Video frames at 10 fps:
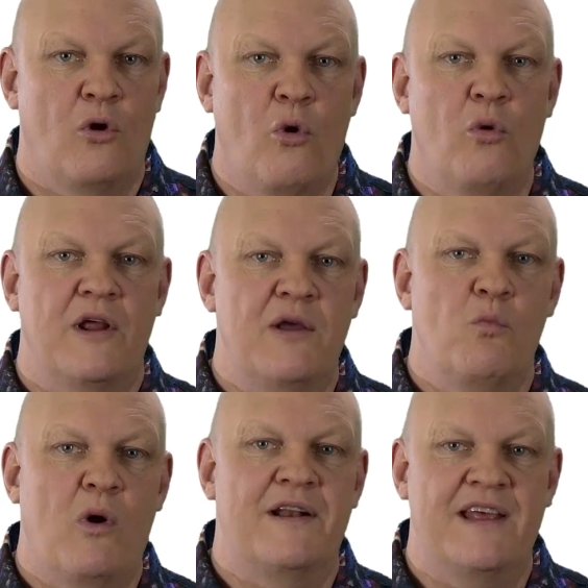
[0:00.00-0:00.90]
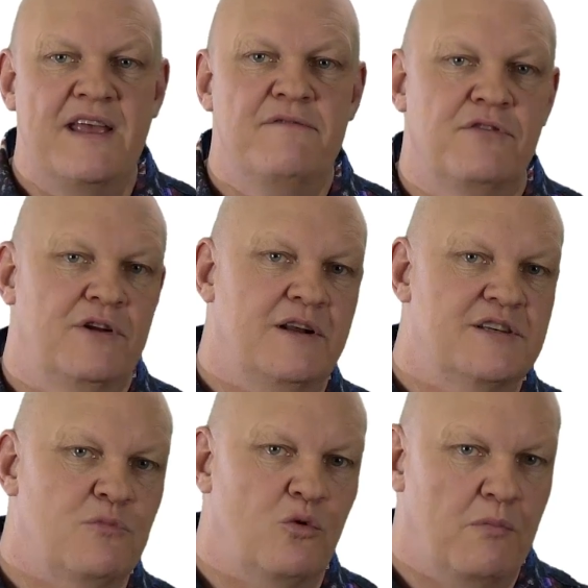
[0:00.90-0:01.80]
all in one infinitely
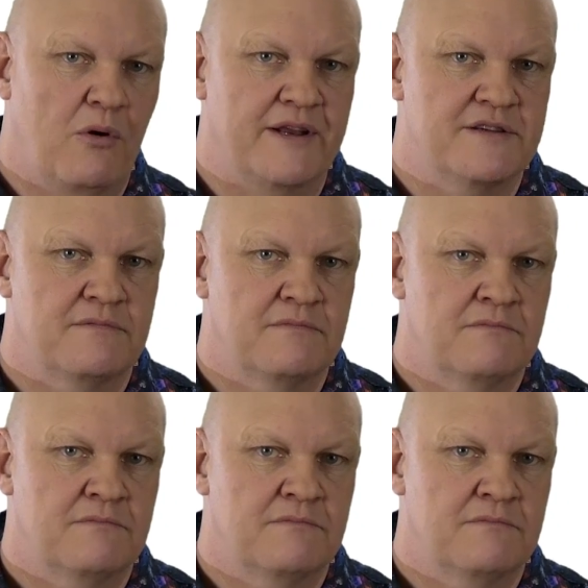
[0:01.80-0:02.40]
small point.